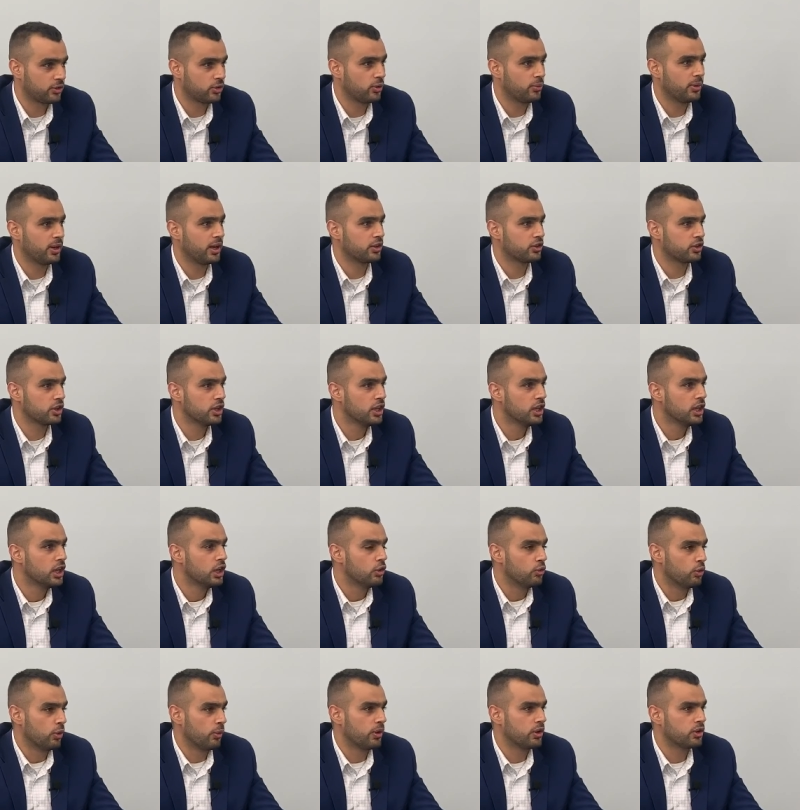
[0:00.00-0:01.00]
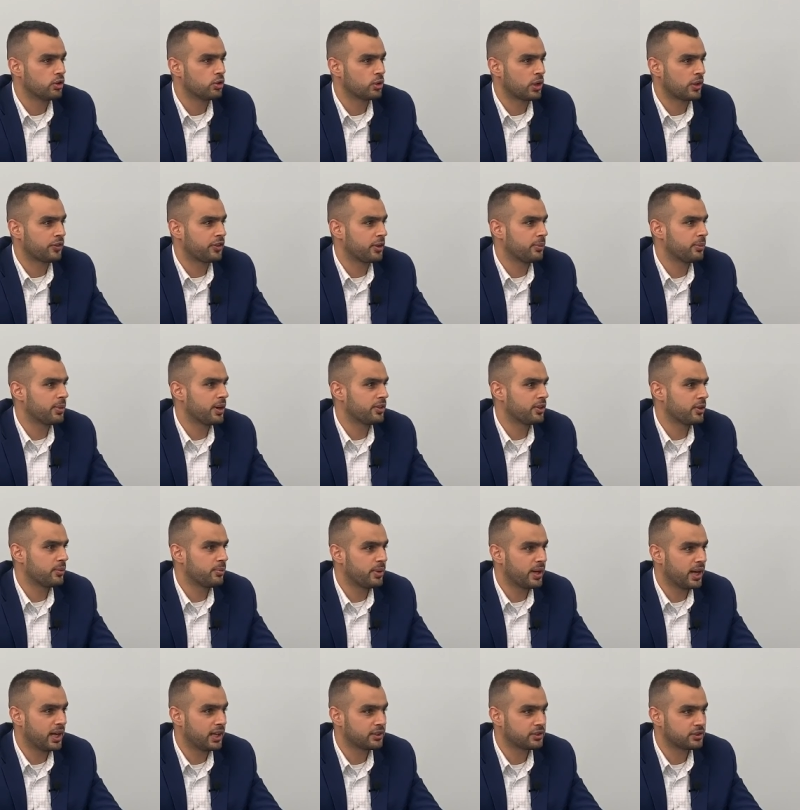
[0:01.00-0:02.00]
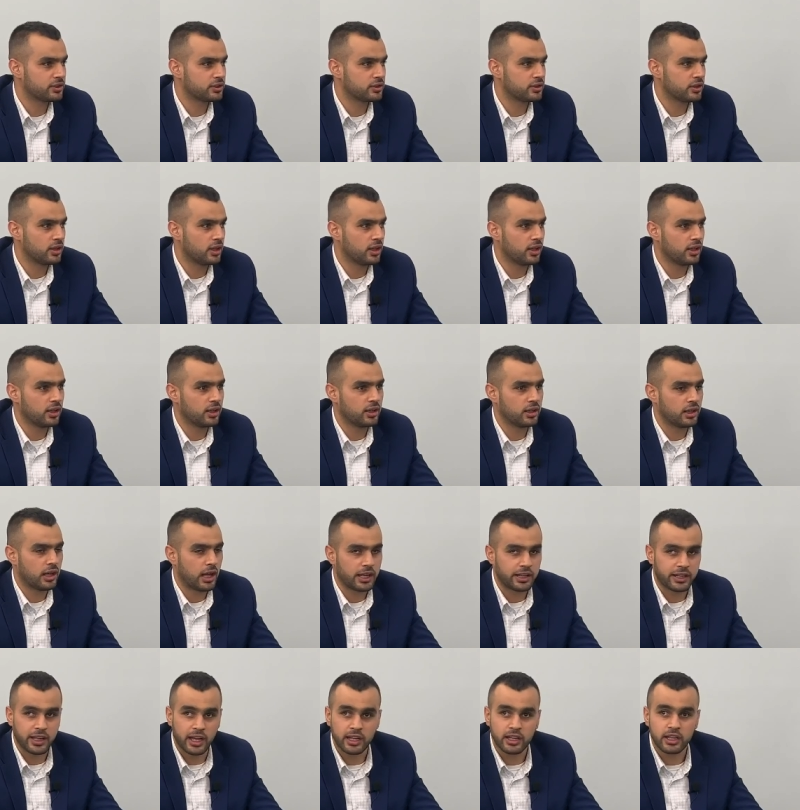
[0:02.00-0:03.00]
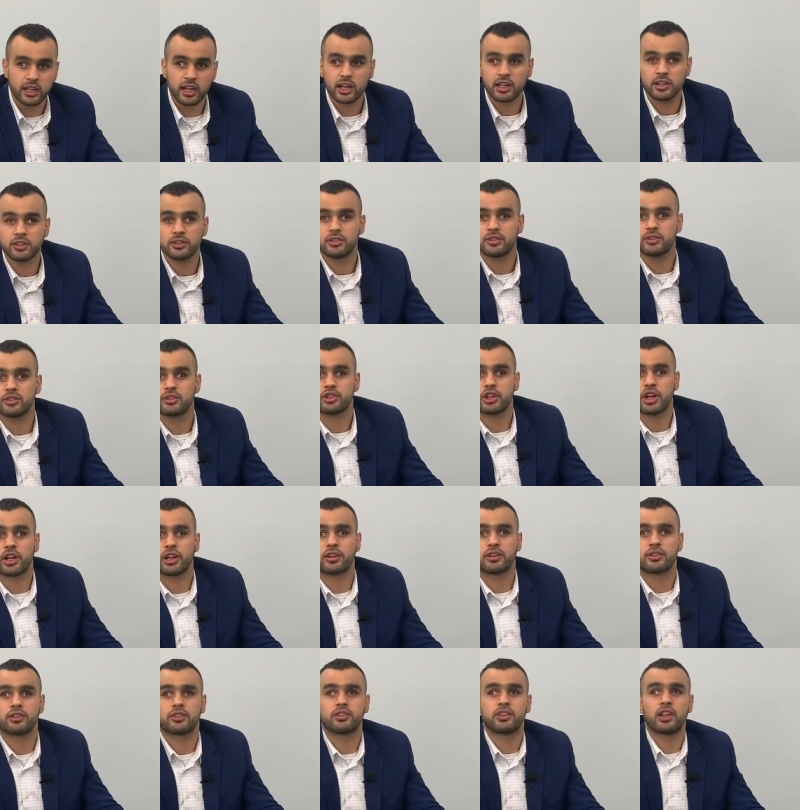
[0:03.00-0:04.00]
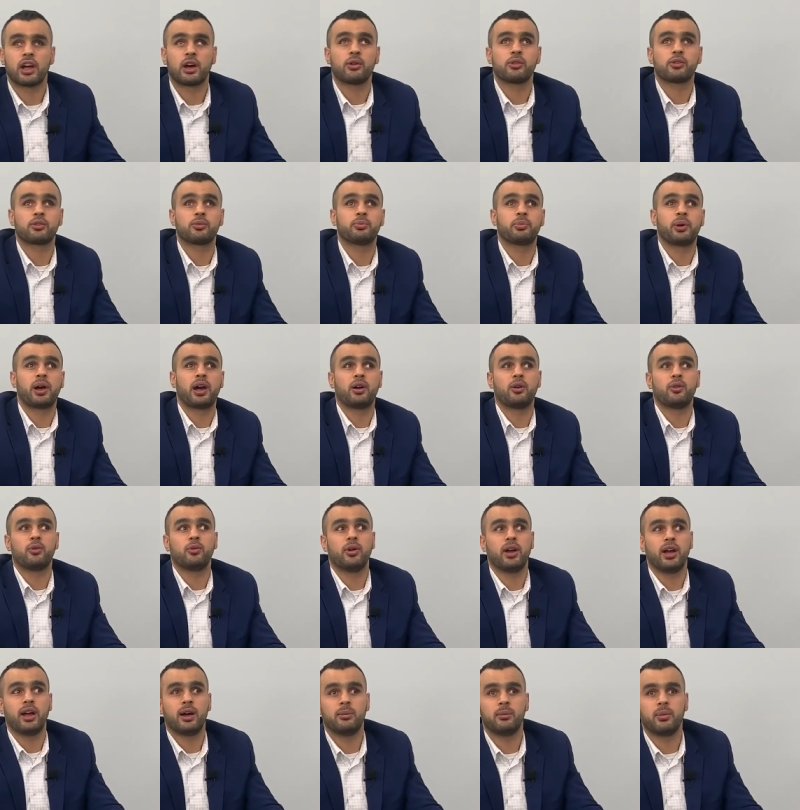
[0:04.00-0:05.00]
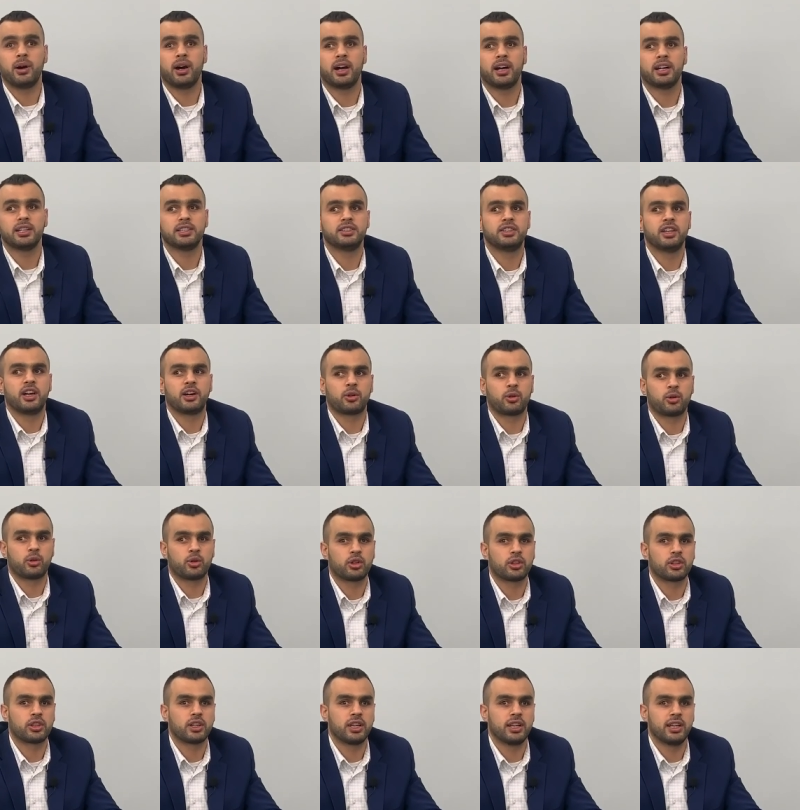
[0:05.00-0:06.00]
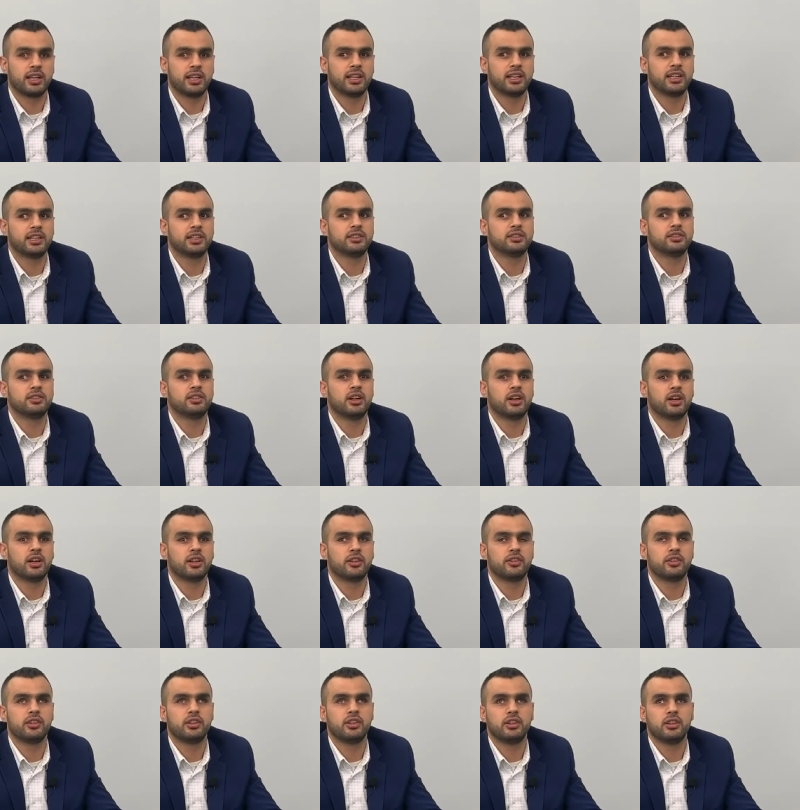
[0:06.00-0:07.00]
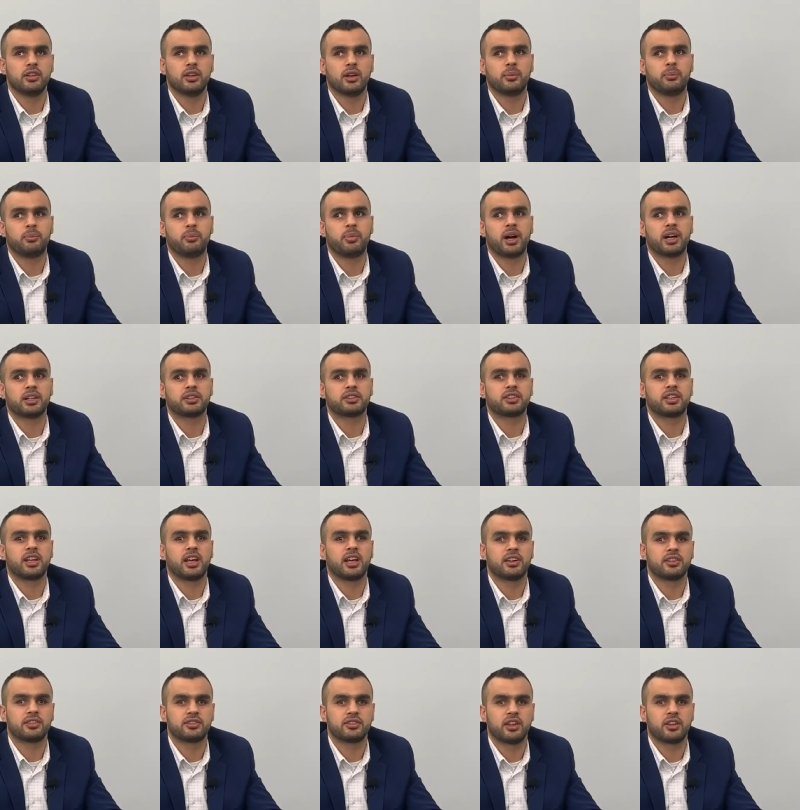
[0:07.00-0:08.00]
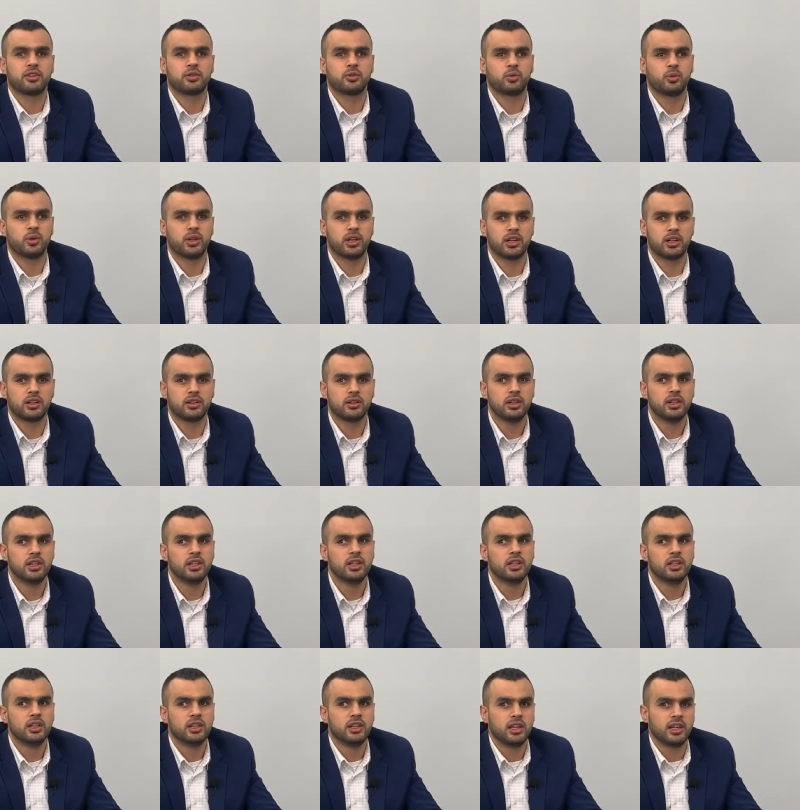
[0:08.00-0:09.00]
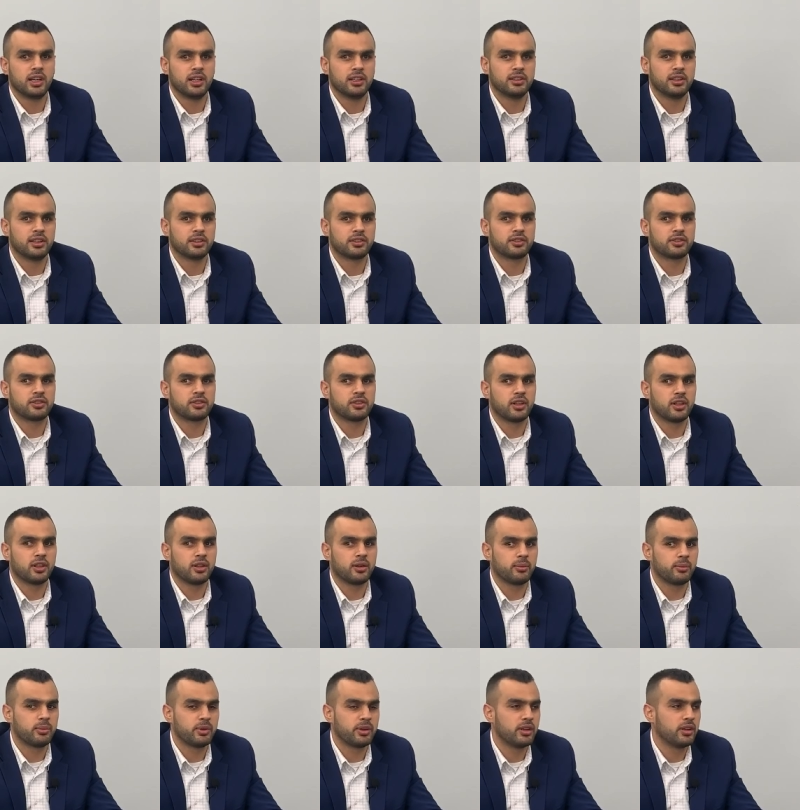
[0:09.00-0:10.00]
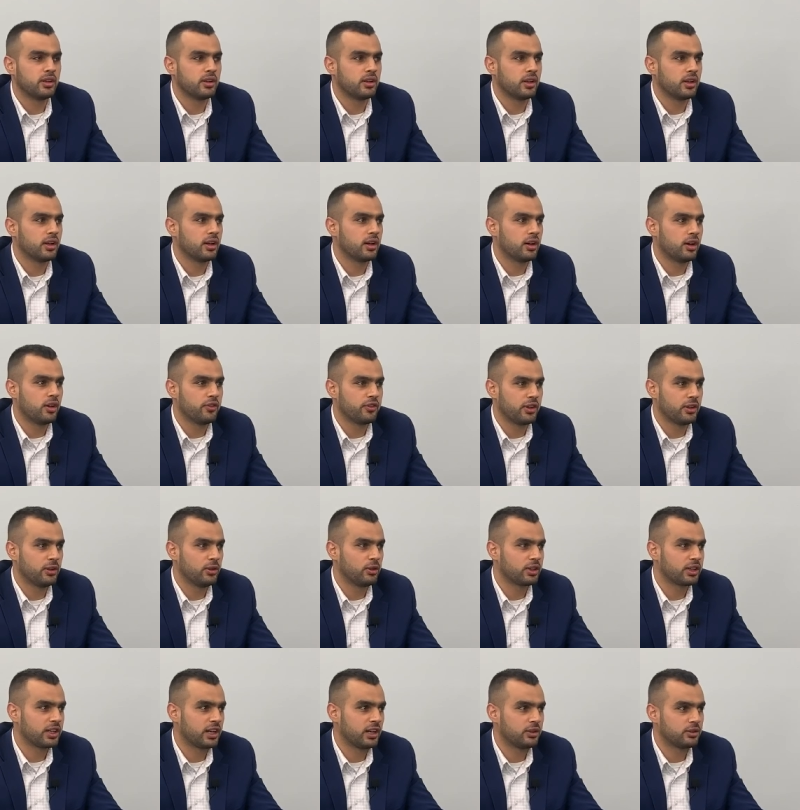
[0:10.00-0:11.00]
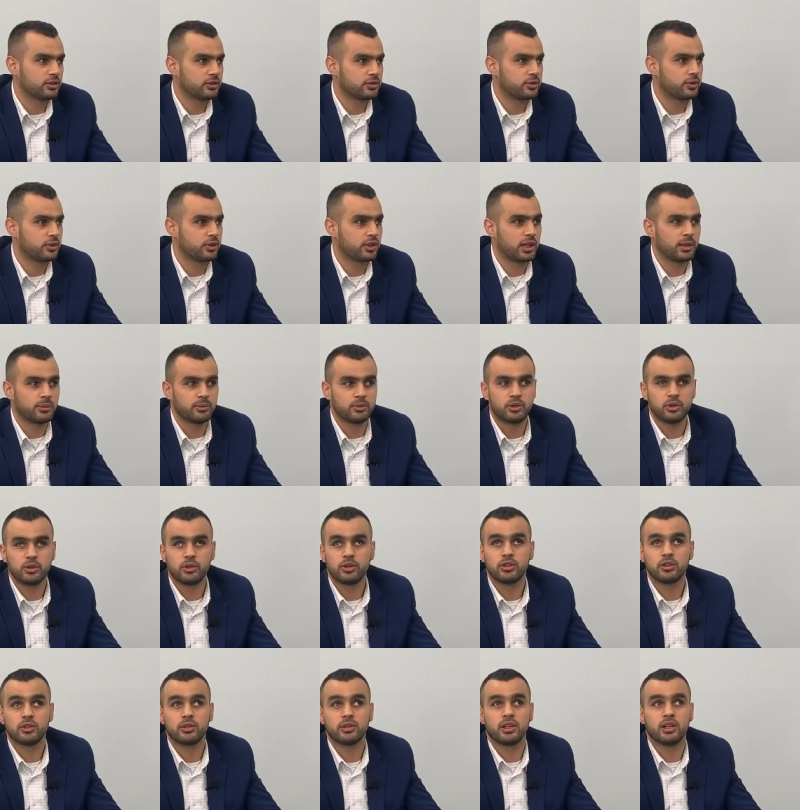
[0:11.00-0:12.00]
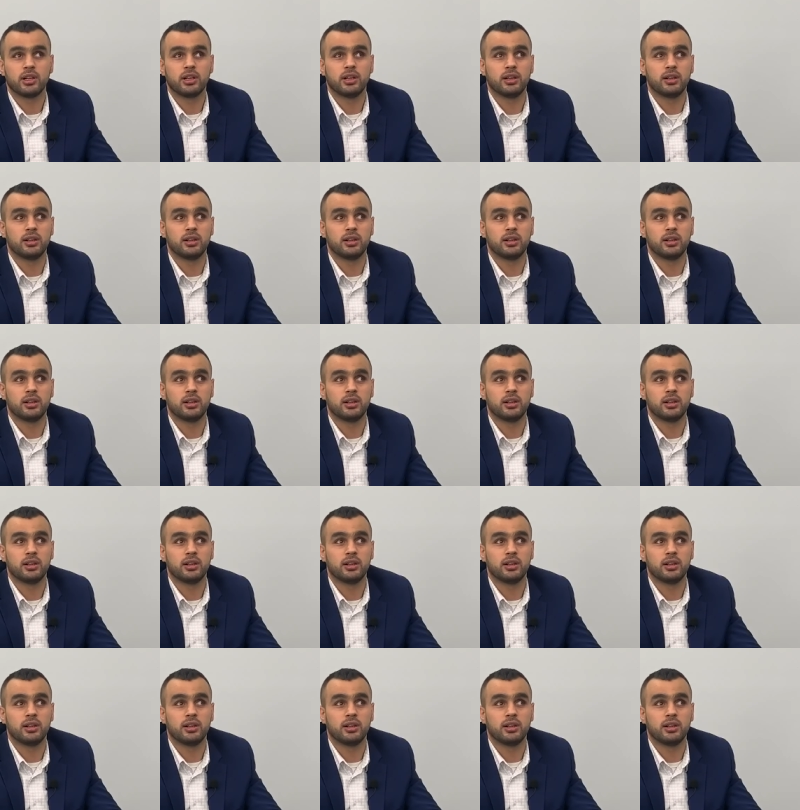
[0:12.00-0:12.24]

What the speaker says: so much. We wish you nothing but the best. Again, guys, check southpowmi.org and the podcast as well. And let's be on the lookout for Abdul,